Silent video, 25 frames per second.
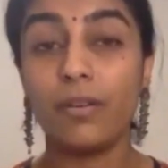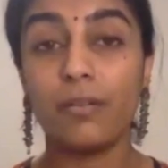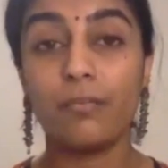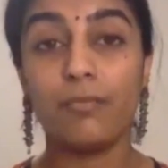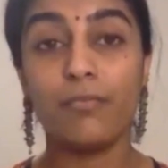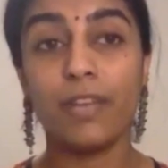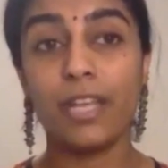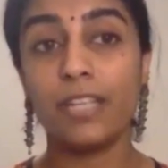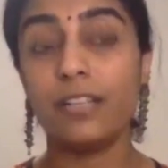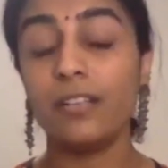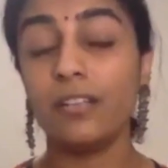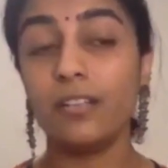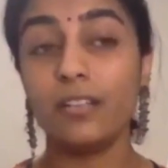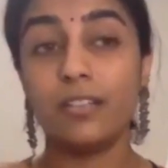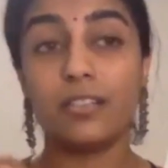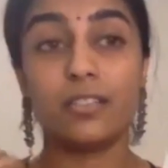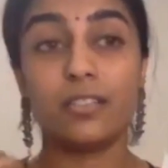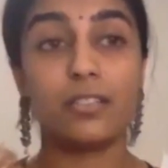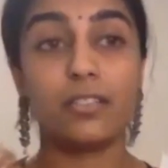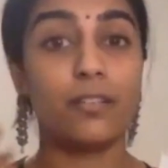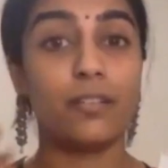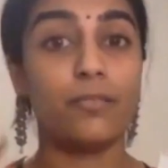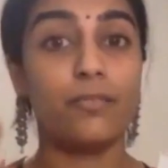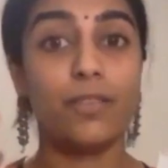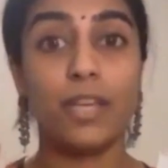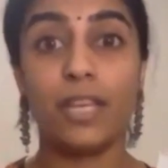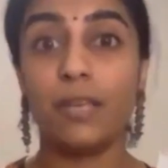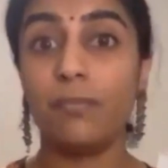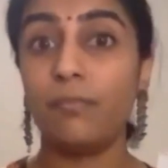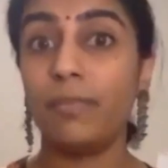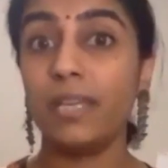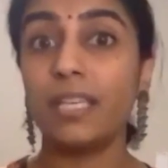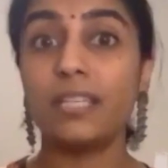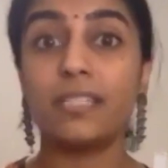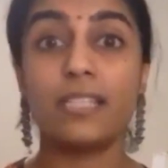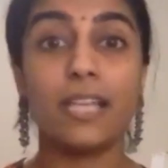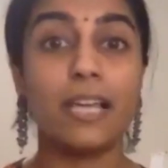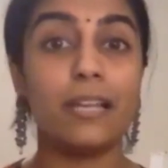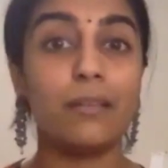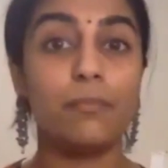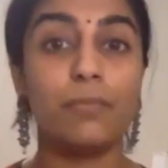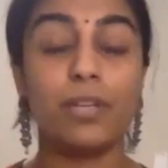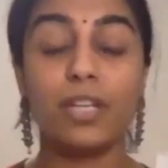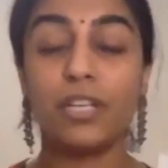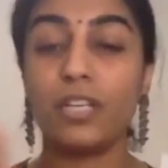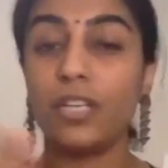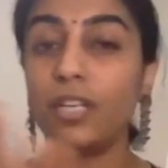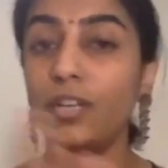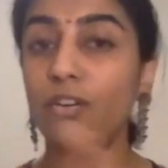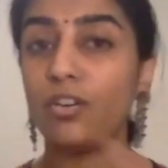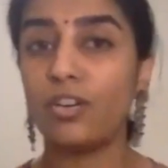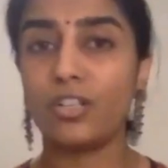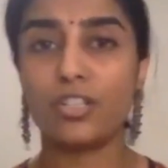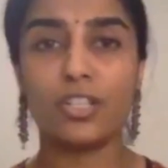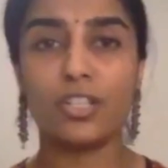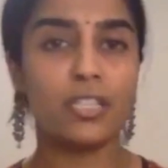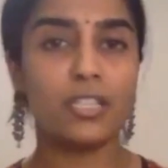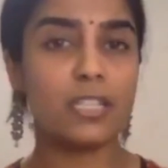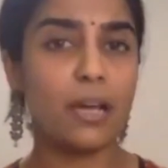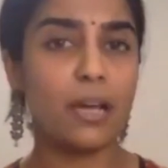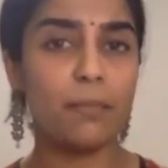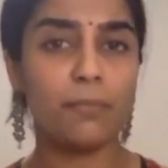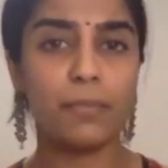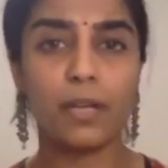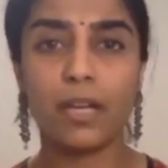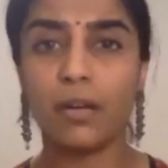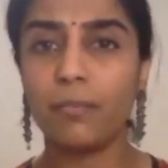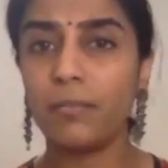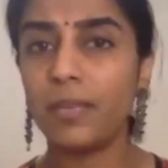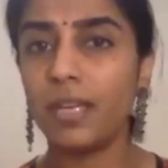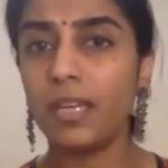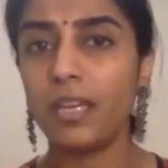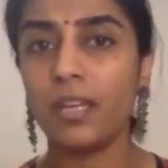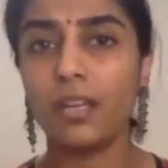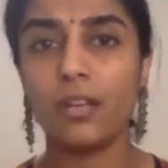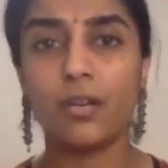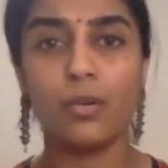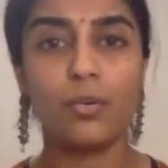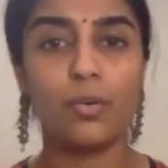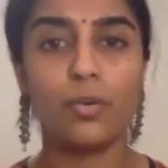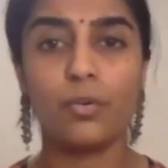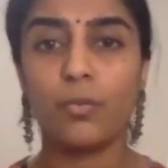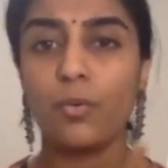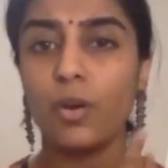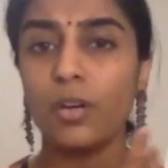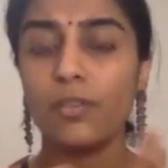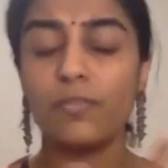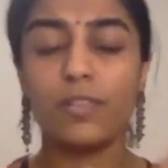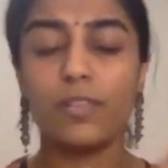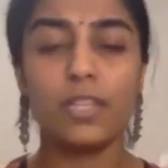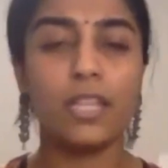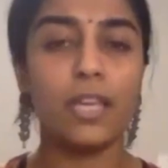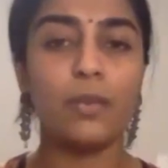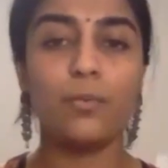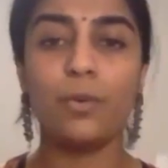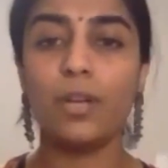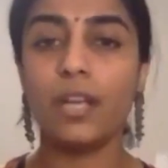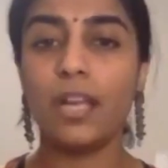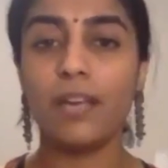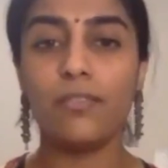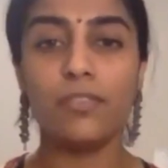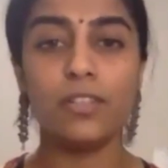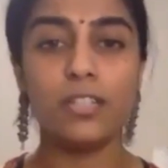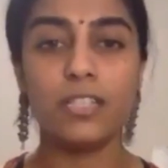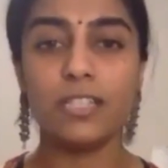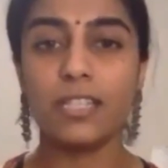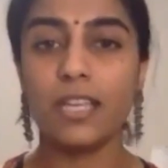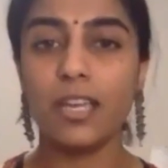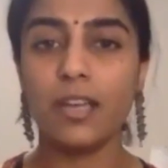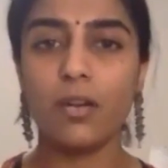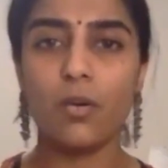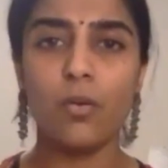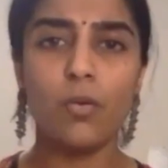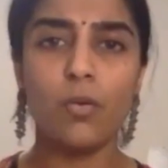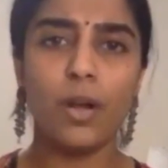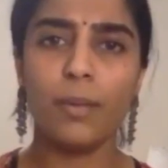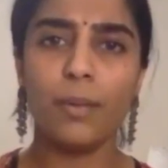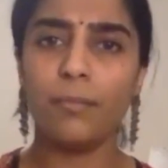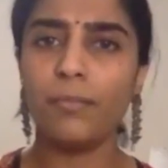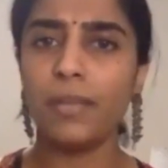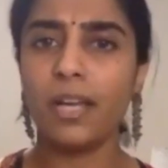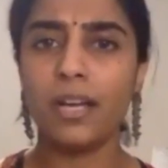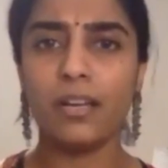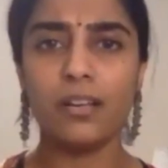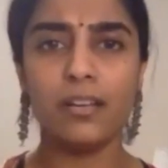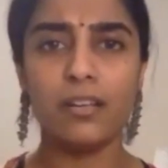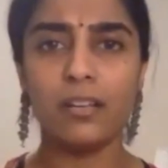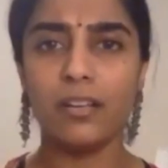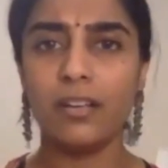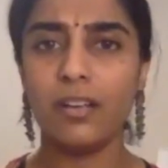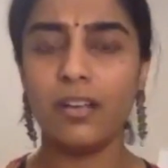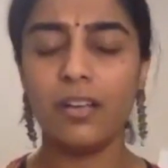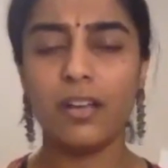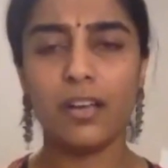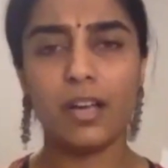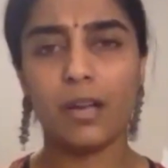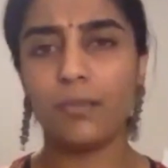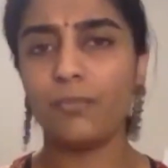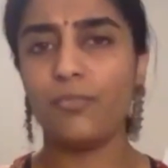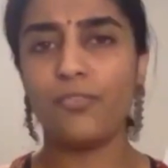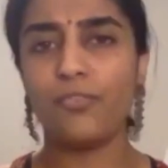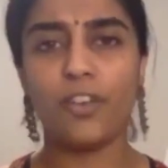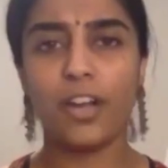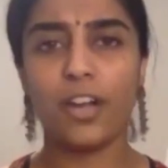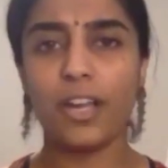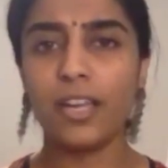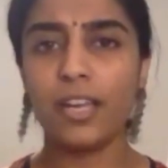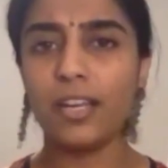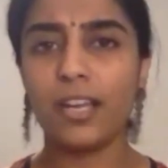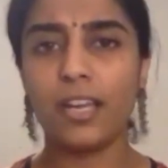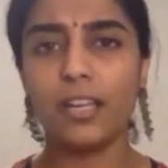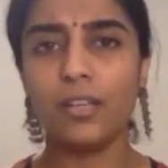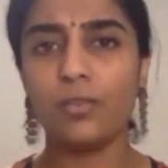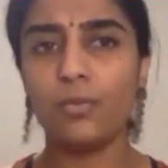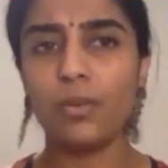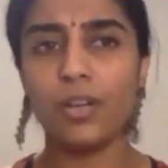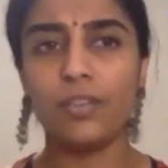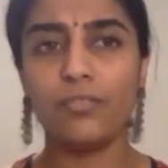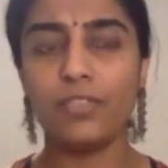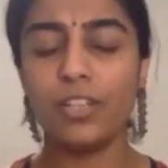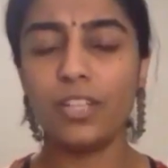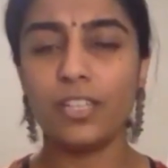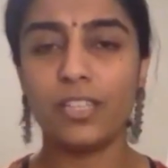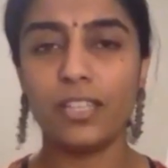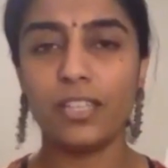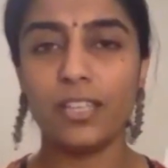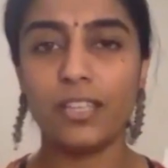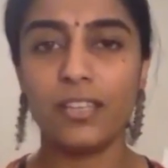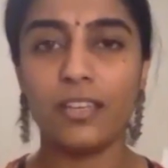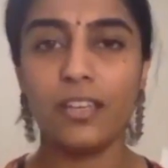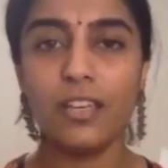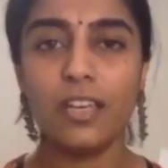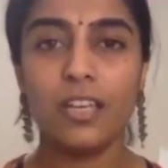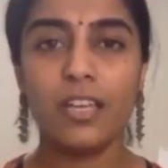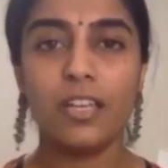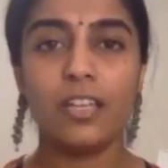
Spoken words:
whether it's a very big celebrity or just upcoming or whatever, they will never say, oh, I'm done, I'm fine, I know everything.